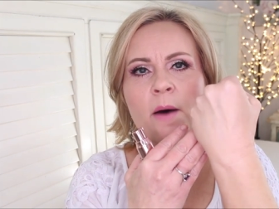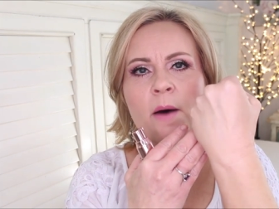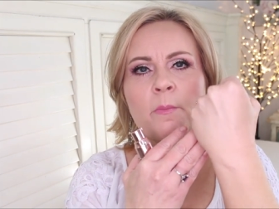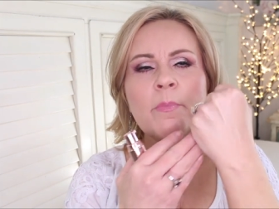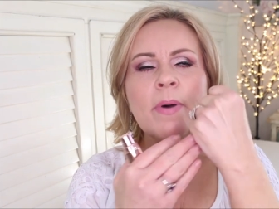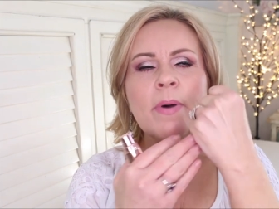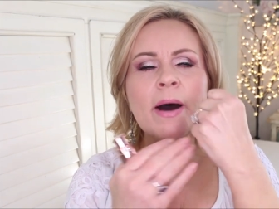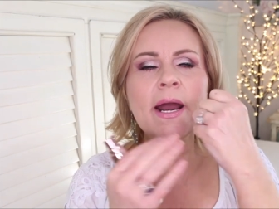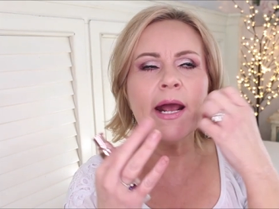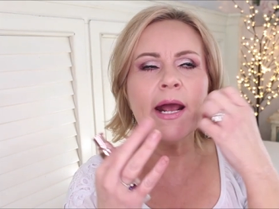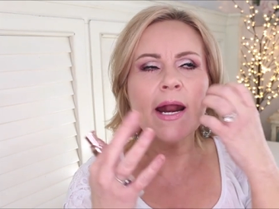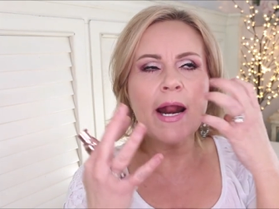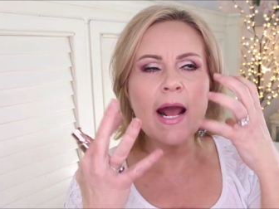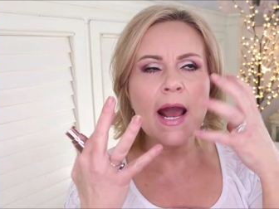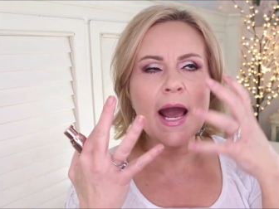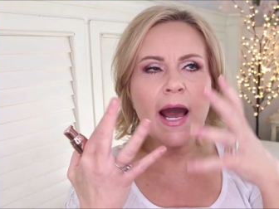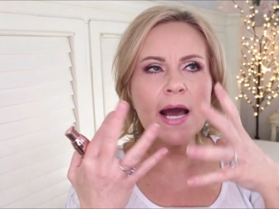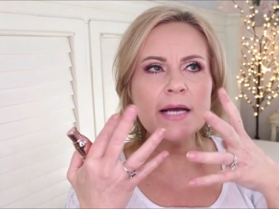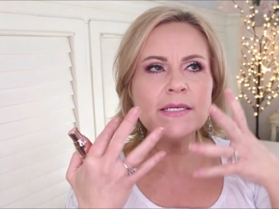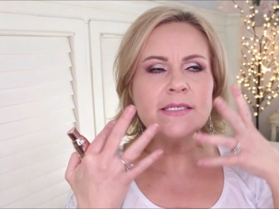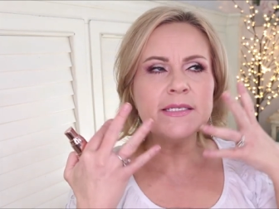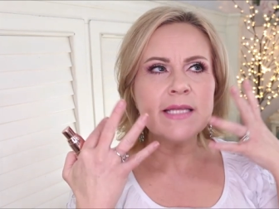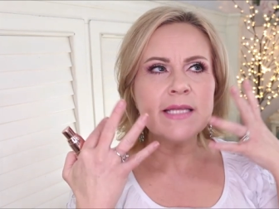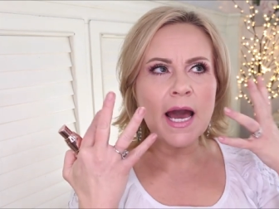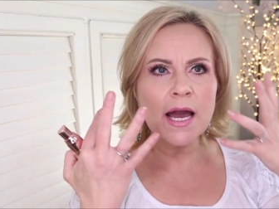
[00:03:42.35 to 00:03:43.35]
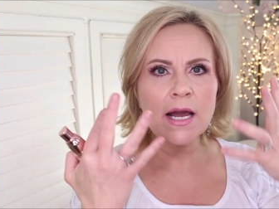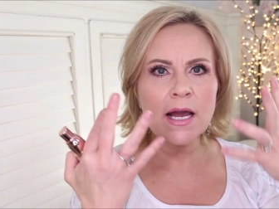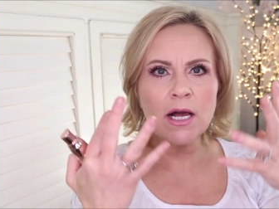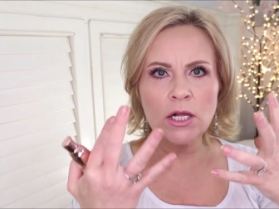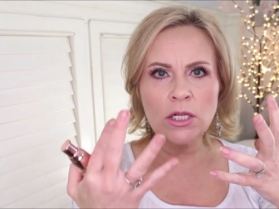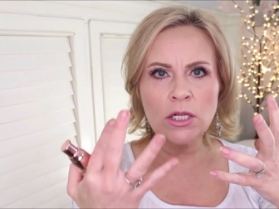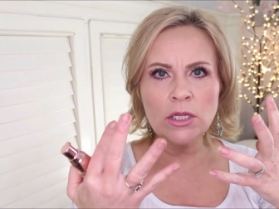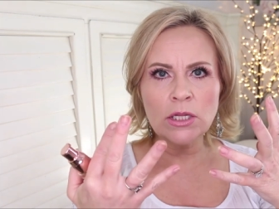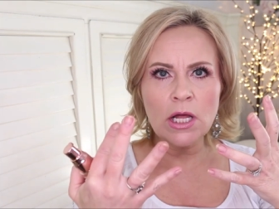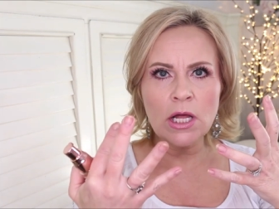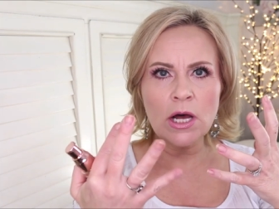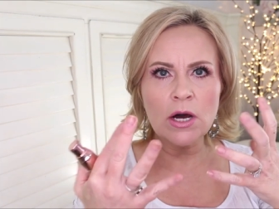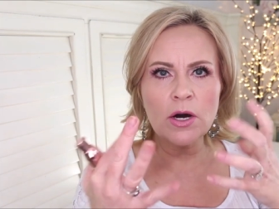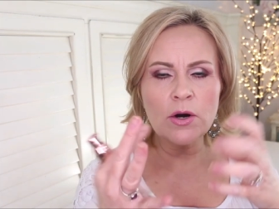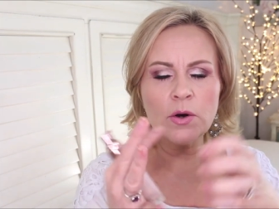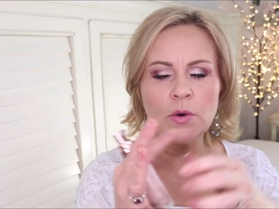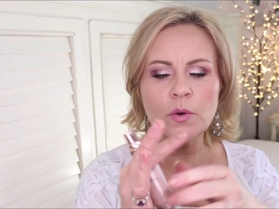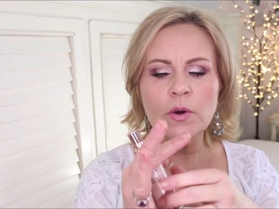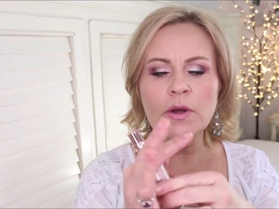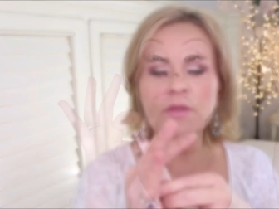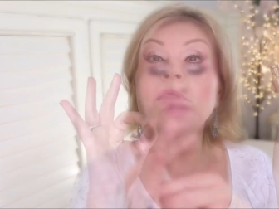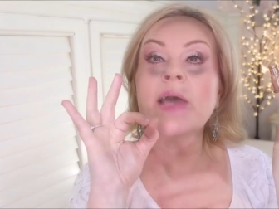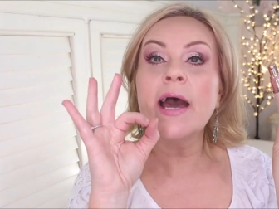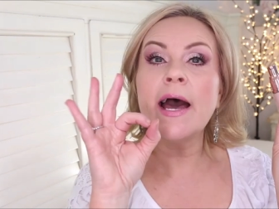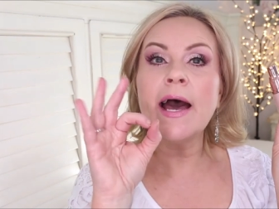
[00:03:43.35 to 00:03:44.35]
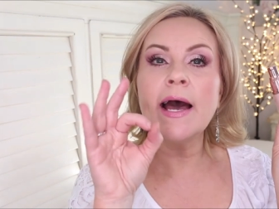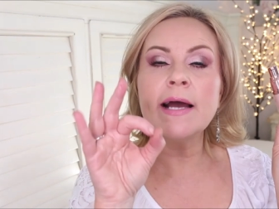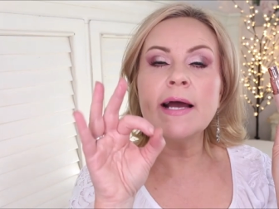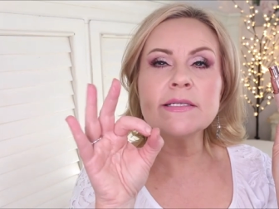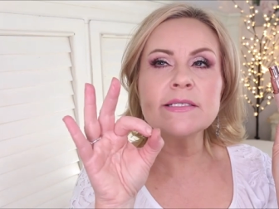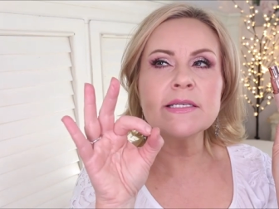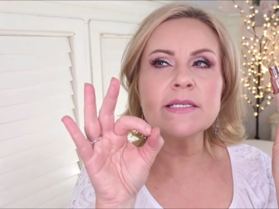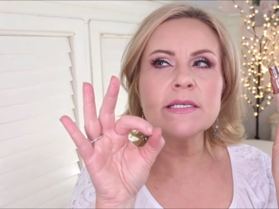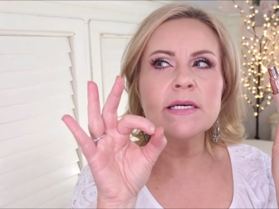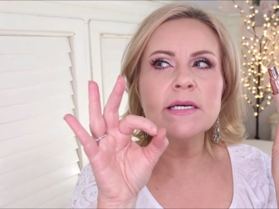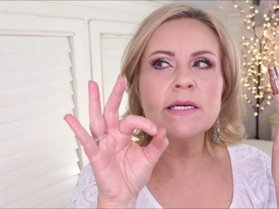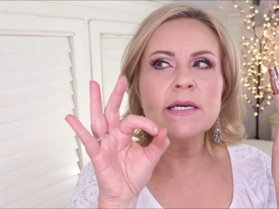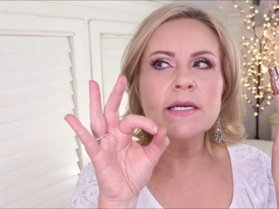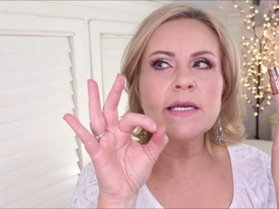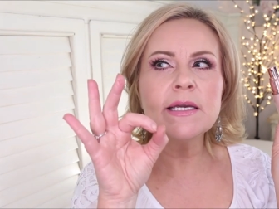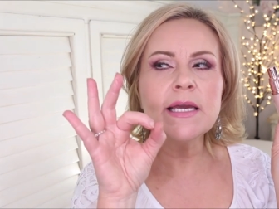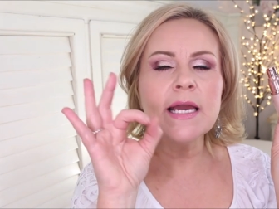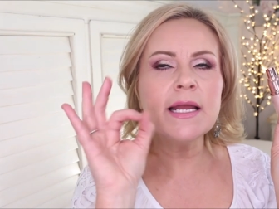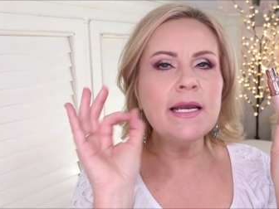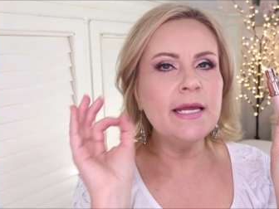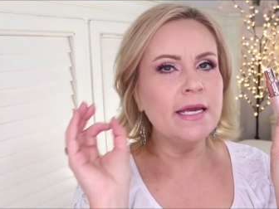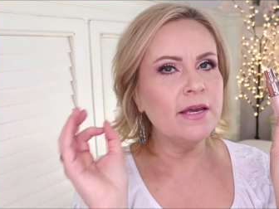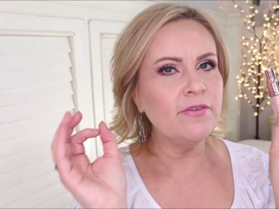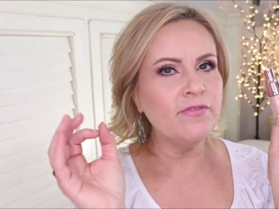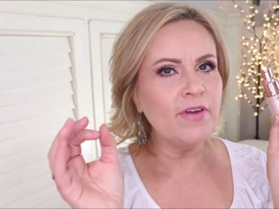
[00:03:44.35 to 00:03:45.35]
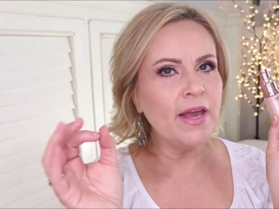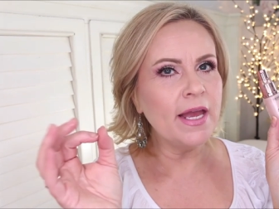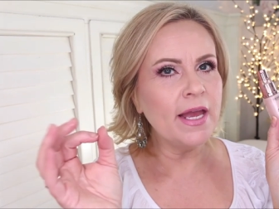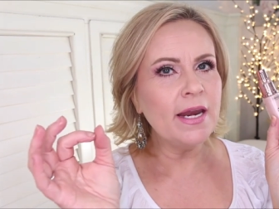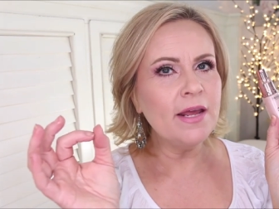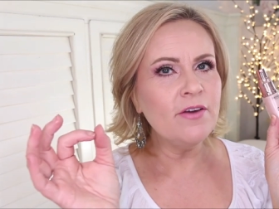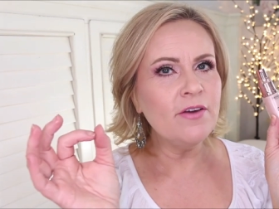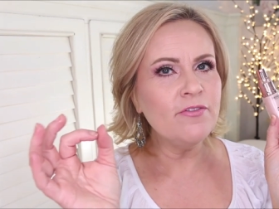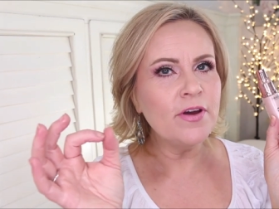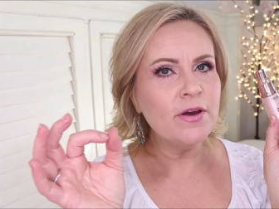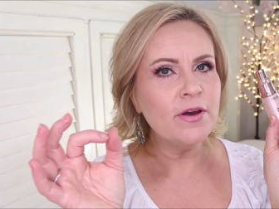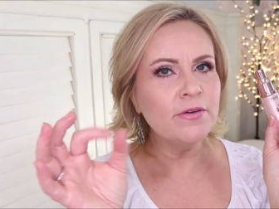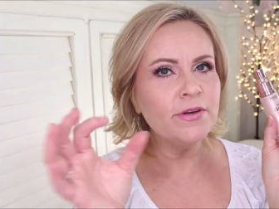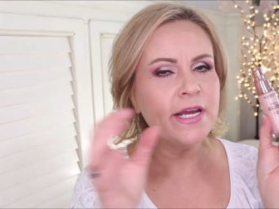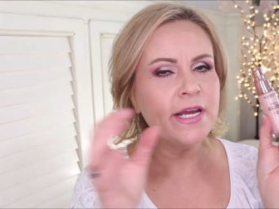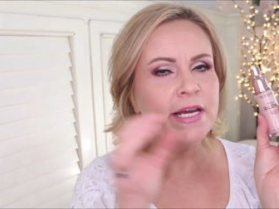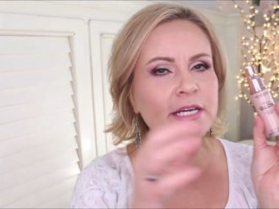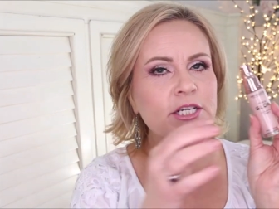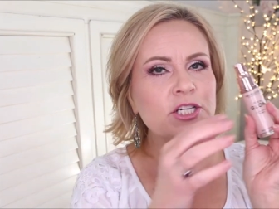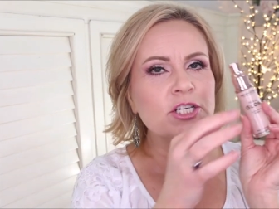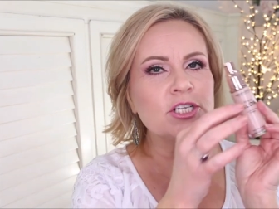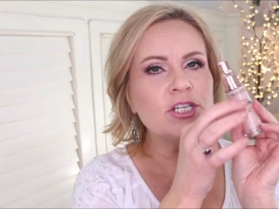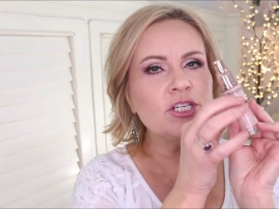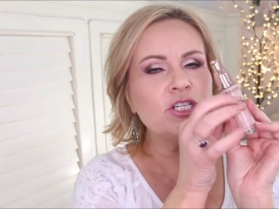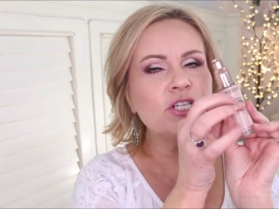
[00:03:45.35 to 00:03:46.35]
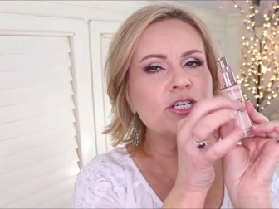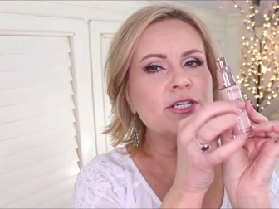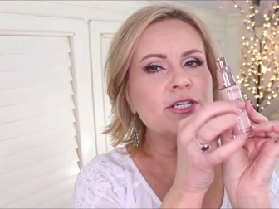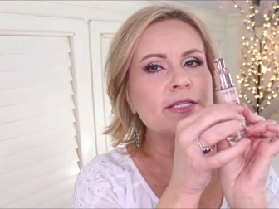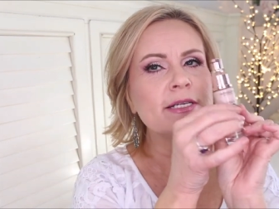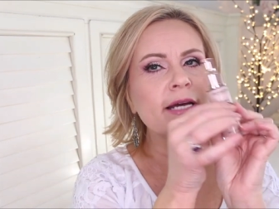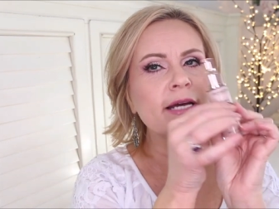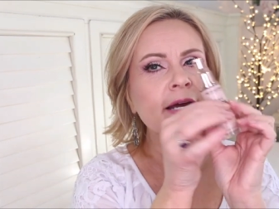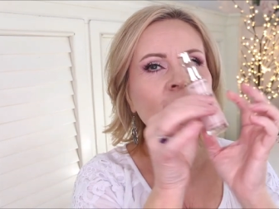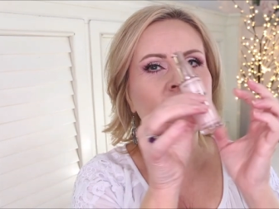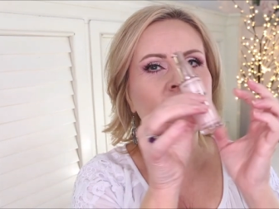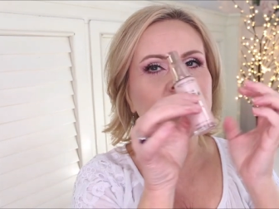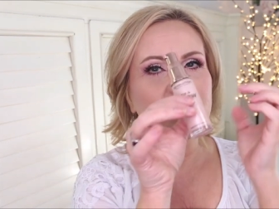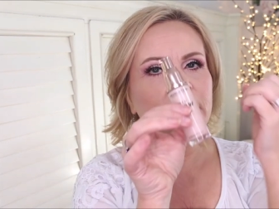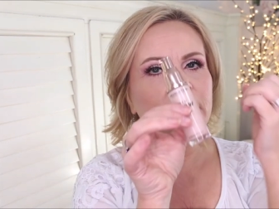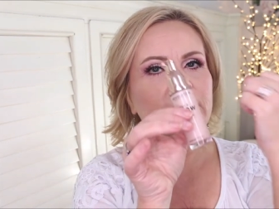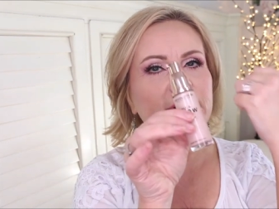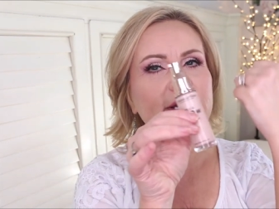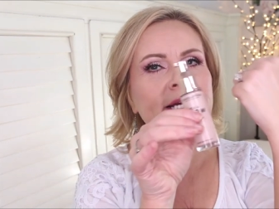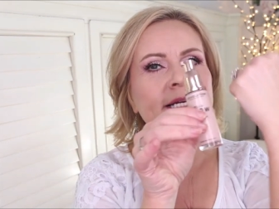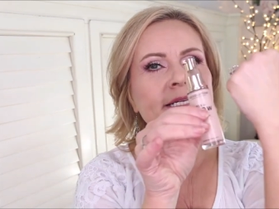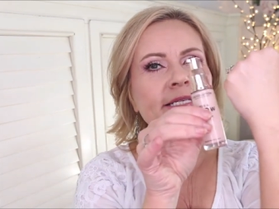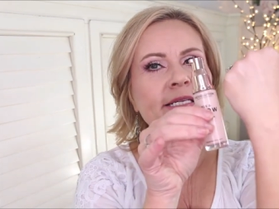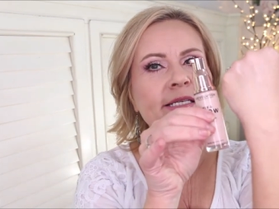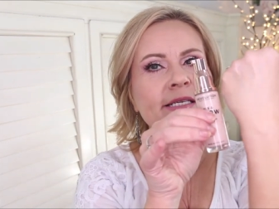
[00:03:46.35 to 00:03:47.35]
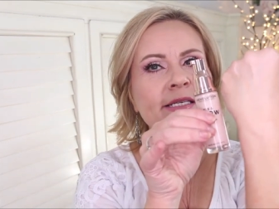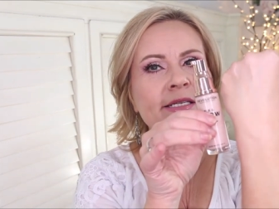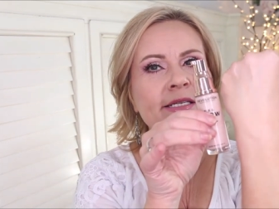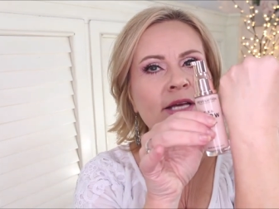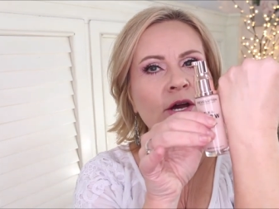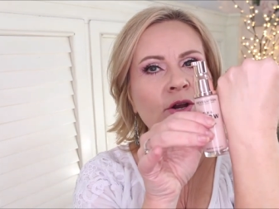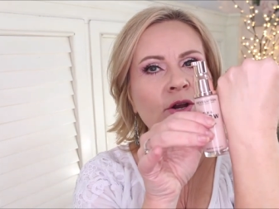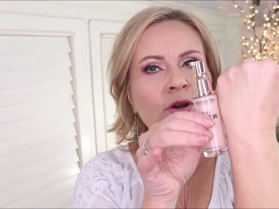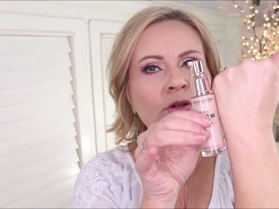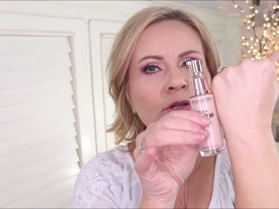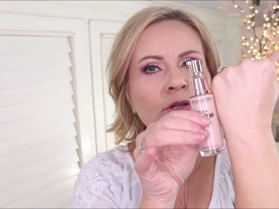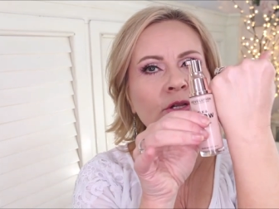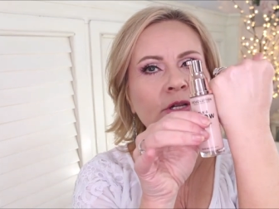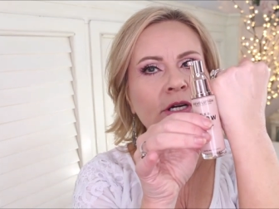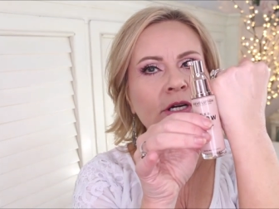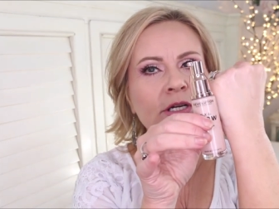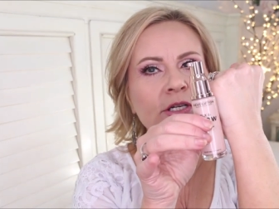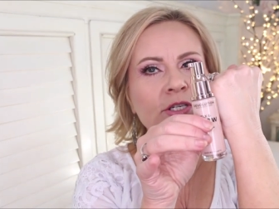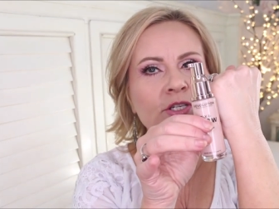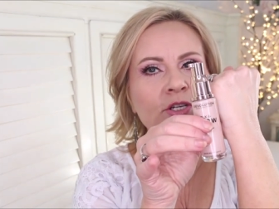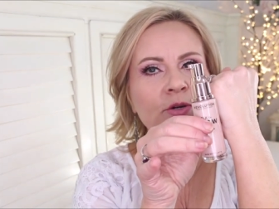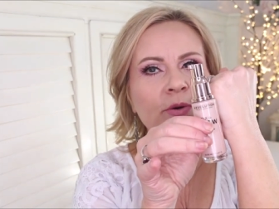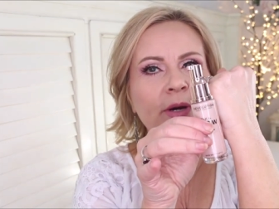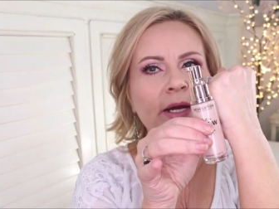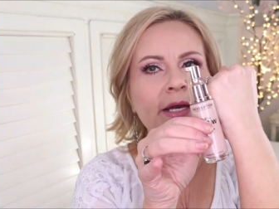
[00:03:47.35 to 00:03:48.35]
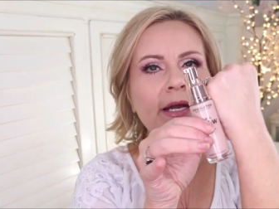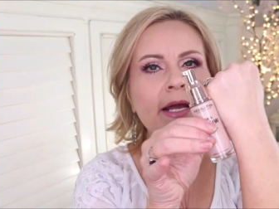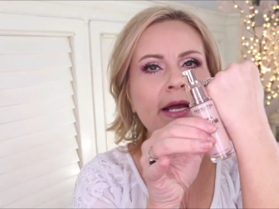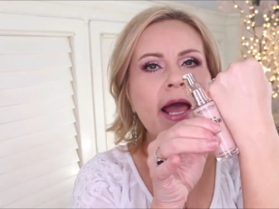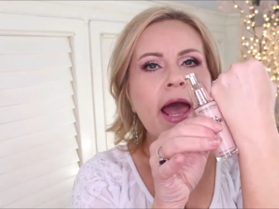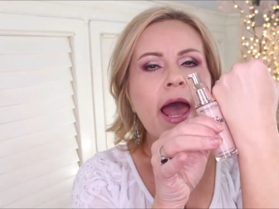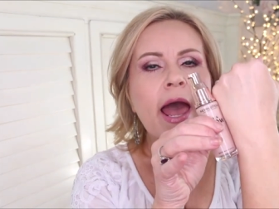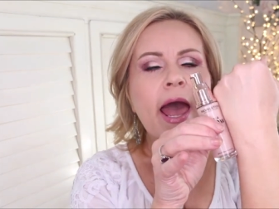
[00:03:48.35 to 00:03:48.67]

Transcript: but it has that glow that can give any foundation just a very subtle look to it.